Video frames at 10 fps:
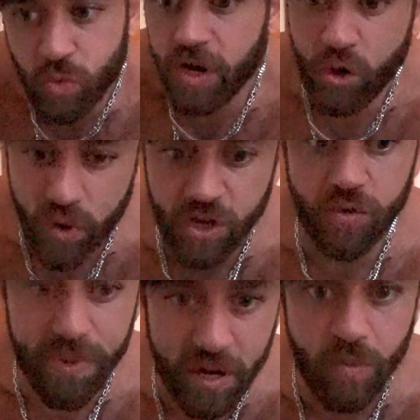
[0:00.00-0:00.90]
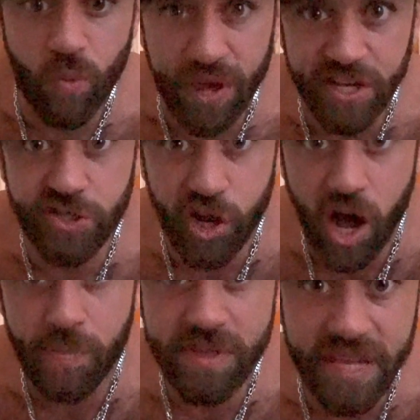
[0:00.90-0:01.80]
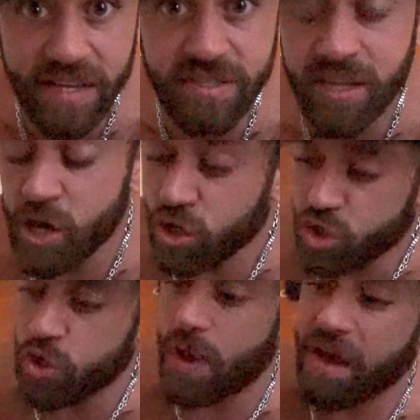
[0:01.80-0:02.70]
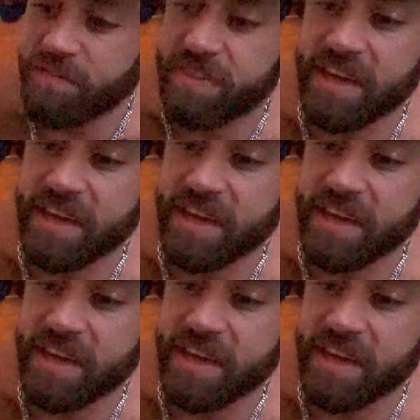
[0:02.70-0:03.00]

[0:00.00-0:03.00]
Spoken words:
you want to quit your minimum wage job at least, so you have